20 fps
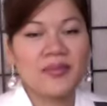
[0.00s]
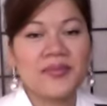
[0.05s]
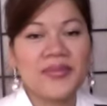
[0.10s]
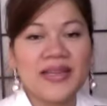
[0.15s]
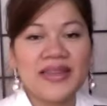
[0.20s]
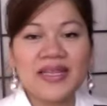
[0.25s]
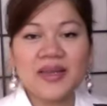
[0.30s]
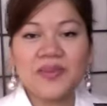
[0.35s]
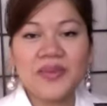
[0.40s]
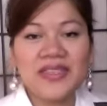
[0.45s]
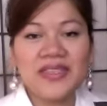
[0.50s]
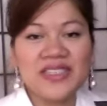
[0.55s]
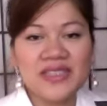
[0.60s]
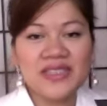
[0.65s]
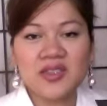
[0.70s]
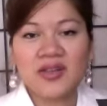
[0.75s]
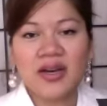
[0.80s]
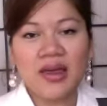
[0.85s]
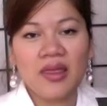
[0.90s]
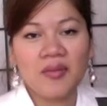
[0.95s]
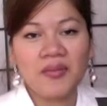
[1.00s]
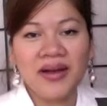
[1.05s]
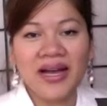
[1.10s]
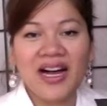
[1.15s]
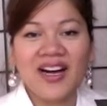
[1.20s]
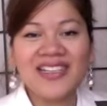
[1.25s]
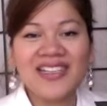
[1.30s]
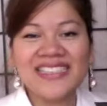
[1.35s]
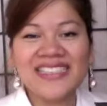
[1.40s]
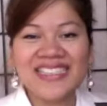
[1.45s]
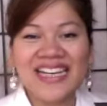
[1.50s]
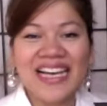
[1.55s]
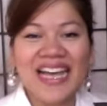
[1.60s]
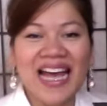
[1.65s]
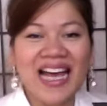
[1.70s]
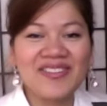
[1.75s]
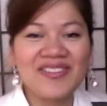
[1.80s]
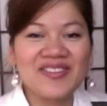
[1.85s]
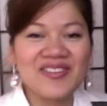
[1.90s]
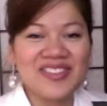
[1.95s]
But let me just try them out because I
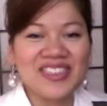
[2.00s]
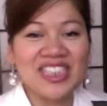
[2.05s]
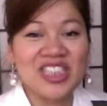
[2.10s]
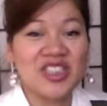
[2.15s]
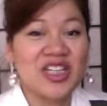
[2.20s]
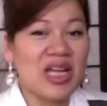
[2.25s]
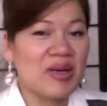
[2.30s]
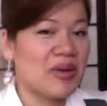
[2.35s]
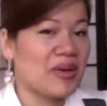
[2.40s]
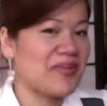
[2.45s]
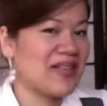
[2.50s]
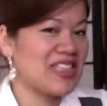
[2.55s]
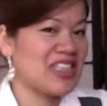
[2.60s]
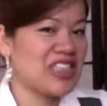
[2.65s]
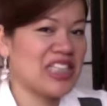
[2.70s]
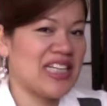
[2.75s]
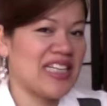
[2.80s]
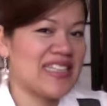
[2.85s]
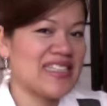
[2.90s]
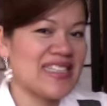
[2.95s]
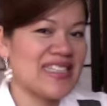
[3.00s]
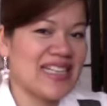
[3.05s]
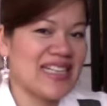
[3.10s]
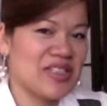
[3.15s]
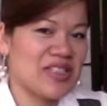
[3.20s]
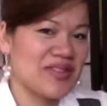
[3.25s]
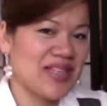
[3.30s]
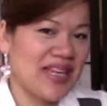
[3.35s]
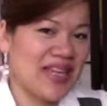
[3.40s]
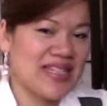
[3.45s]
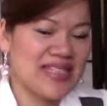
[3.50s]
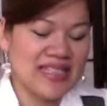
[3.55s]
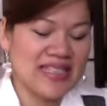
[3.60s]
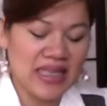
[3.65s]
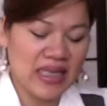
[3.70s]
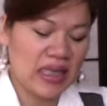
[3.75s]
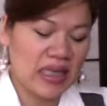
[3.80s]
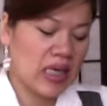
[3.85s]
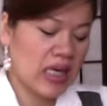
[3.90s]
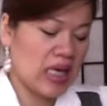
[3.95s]
haven't really tried them on my cheeks yet to really
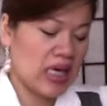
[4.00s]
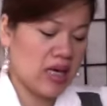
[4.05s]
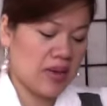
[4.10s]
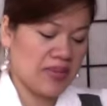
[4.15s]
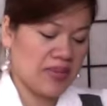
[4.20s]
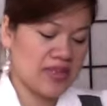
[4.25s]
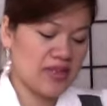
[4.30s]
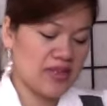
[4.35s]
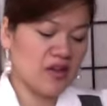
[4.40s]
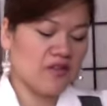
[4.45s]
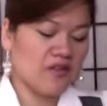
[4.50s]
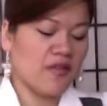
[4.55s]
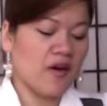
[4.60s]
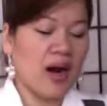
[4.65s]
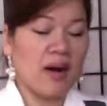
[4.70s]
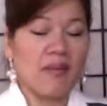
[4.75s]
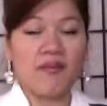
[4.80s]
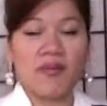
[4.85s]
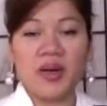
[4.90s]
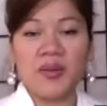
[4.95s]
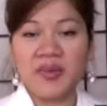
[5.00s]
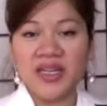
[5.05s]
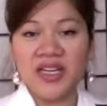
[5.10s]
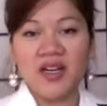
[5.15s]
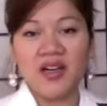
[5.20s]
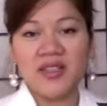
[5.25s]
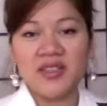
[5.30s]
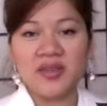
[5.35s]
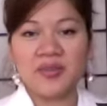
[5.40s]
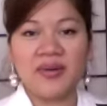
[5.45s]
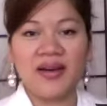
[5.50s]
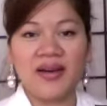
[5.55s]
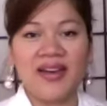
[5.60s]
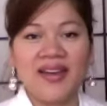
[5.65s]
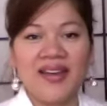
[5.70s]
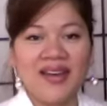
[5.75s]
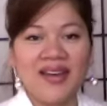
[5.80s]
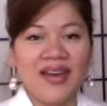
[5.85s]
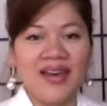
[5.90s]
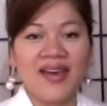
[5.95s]
see. But so far, I'm rubbing it onto my
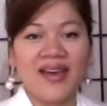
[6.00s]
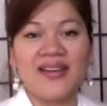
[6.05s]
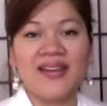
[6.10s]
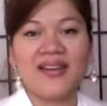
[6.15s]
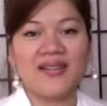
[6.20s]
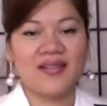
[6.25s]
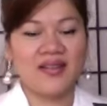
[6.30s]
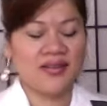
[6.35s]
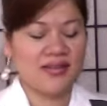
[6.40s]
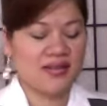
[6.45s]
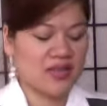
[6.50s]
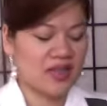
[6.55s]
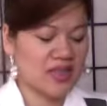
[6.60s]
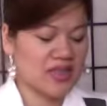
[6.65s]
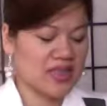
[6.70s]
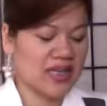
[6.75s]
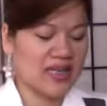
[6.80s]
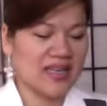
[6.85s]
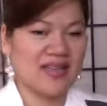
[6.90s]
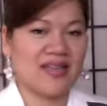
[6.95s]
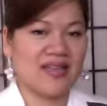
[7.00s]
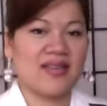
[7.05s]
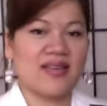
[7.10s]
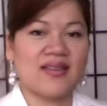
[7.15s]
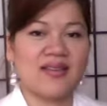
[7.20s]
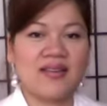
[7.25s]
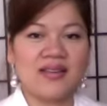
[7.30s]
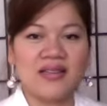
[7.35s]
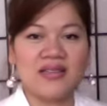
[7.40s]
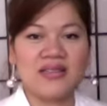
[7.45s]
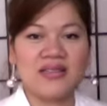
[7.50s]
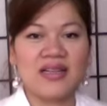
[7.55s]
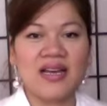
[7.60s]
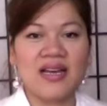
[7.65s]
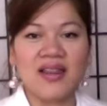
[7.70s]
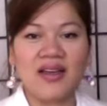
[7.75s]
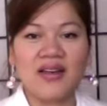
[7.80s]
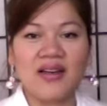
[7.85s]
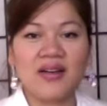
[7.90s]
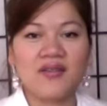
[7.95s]
hand and it looks like there's
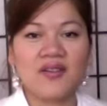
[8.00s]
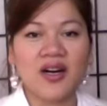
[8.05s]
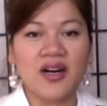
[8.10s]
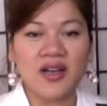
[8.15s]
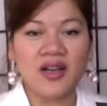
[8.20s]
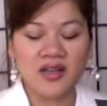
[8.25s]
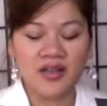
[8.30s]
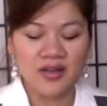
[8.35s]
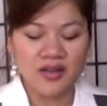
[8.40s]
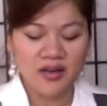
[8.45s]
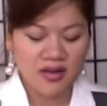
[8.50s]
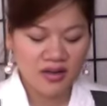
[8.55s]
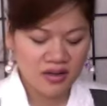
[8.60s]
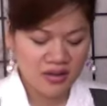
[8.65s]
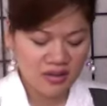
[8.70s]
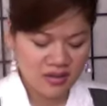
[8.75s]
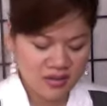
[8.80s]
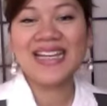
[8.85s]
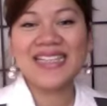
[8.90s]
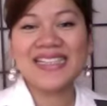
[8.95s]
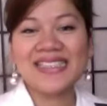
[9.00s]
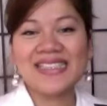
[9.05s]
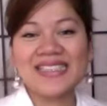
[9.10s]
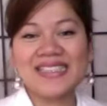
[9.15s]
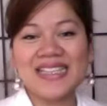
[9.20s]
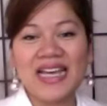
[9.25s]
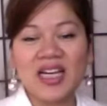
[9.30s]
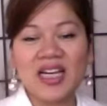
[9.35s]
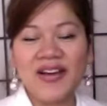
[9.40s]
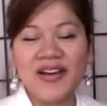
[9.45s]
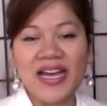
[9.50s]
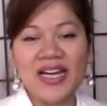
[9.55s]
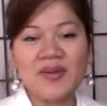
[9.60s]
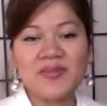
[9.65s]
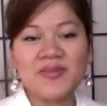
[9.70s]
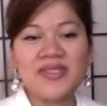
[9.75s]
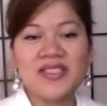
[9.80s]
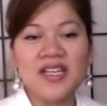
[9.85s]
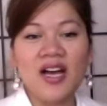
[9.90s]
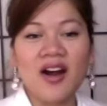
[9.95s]
not a lot of color. Next set of
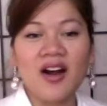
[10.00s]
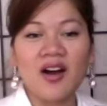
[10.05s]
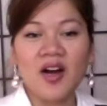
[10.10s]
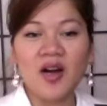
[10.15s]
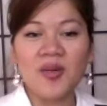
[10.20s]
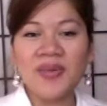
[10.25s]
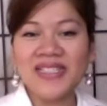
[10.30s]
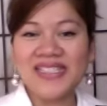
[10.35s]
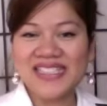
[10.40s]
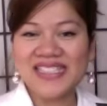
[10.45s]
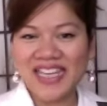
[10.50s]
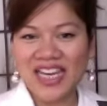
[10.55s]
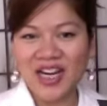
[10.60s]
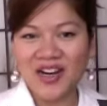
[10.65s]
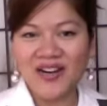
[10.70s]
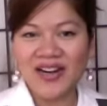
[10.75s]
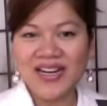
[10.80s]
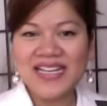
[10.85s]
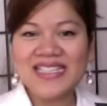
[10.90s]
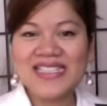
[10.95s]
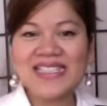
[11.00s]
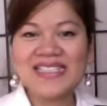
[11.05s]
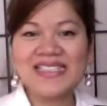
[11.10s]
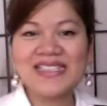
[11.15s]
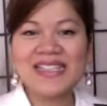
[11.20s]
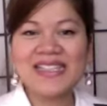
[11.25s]
items are mascaras.